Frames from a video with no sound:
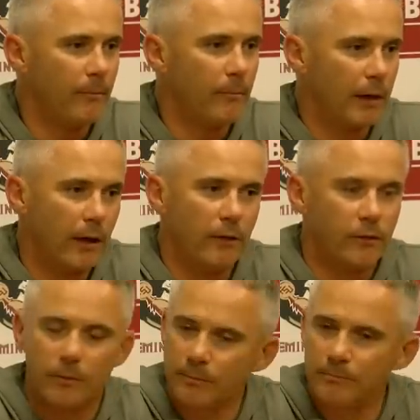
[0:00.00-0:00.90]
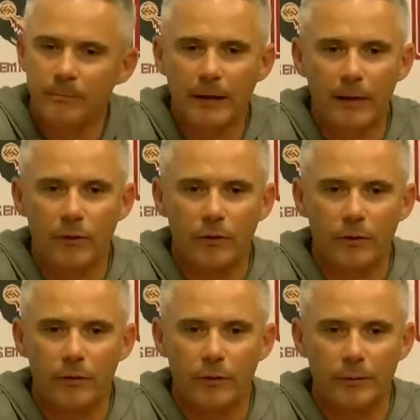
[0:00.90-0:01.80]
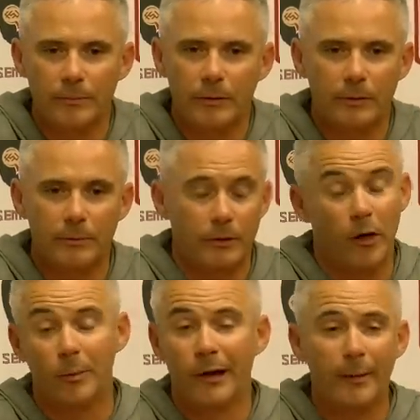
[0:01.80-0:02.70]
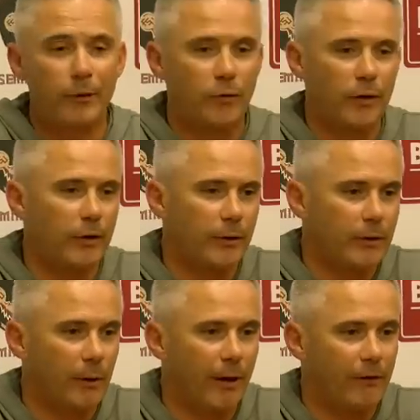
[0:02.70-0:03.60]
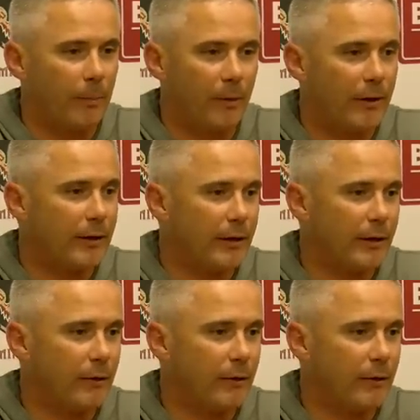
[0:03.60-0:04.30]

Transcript: because I mean that was a, it was an incredible atmosphere that you know having to play in.